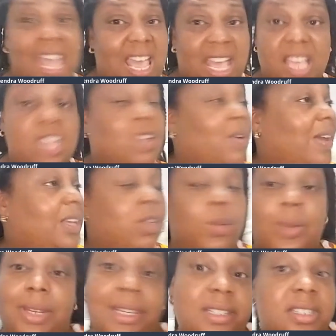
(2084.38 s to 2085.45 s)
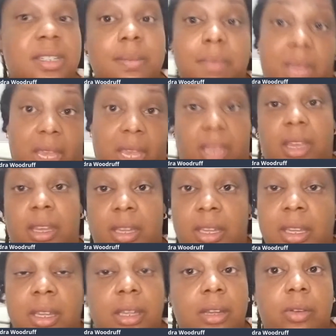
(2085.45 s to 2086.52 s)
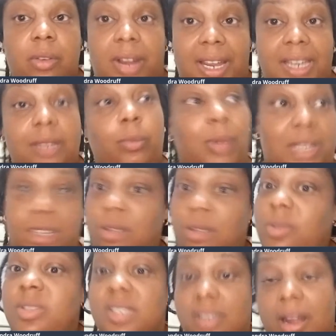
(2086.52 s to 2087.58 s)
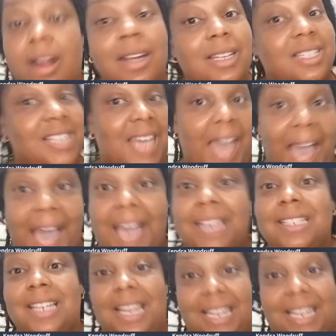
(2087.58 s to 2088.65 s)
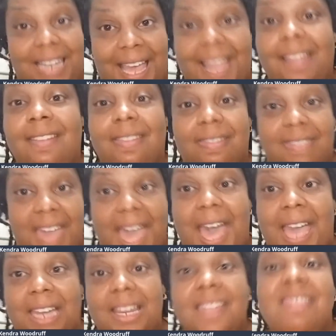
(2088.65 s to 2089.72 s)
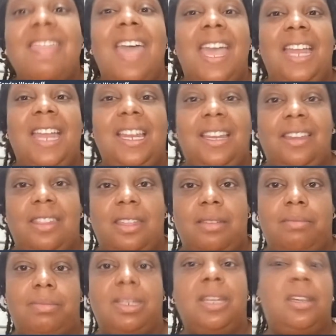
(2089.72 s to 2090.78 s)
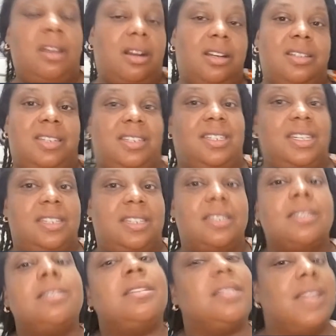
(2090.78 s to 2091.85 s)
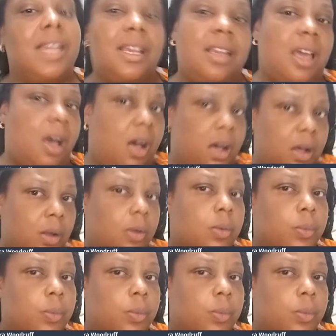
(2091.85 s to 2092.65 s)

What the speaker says: you ain't doing this to me. right? When you start to act like that, then the narcissist is saying like, oh,